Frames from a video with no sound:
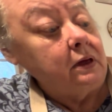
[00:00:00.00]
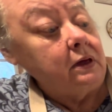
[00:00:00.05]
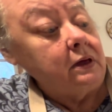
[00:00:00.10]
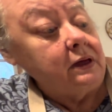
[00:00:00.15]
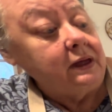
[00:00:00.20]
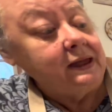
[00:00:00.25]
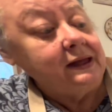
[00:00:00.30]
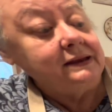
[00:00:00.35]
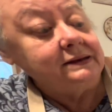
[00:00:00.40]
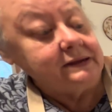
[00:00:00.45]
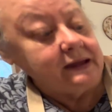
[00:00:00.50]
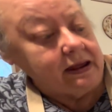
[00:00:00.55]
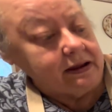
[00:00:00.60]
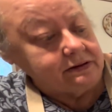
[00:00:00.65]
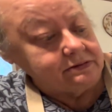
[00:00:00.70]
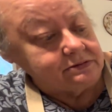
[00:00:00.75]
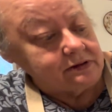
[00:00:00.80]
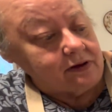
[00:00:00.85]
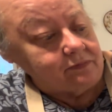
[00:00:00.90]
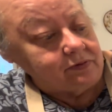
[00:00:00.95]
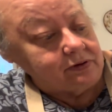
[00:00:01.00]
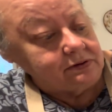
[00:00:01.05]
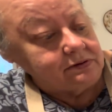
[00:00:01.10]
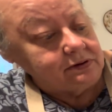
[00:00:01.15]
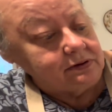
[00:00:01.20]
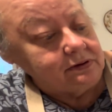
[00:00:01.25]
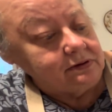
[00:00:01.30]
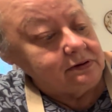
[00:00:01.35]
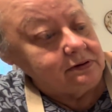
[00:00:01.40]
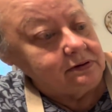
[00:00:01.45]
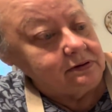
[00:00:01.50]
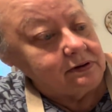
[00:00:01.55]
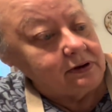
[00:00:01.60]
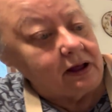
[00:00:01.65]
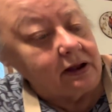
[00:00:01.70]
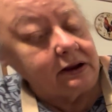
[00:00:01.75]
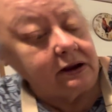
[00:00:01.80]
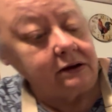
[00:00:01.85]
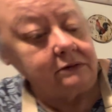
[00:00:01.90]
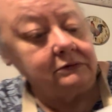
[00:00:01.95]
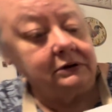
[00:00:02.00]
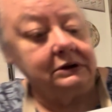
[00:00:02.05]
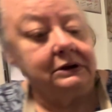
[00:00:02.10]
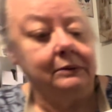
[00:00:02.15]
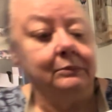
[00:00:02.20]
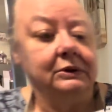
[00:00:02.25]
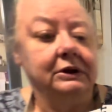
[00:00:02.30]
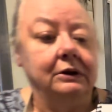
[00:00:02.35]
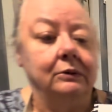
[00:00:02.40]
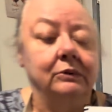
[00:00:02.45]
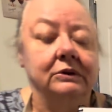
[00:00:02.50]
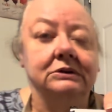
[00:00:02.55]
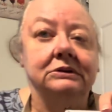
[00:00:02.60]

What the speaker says: index of it. I can't read them little ones.